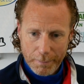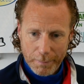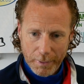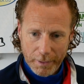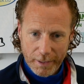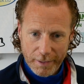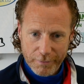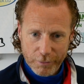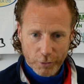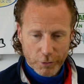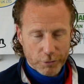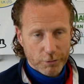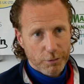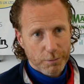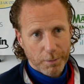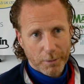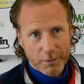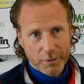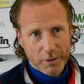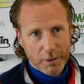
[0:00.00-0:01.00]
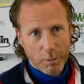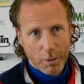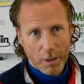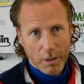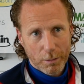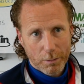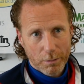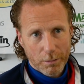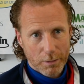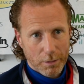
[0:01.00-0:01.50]
but they've always responded
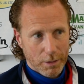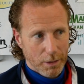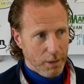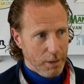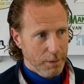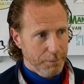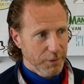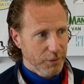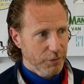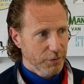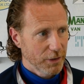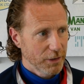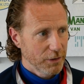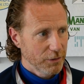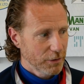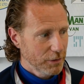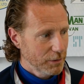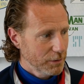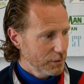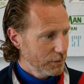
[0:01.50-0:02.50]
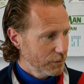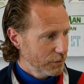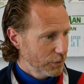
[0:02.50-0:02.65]
well this season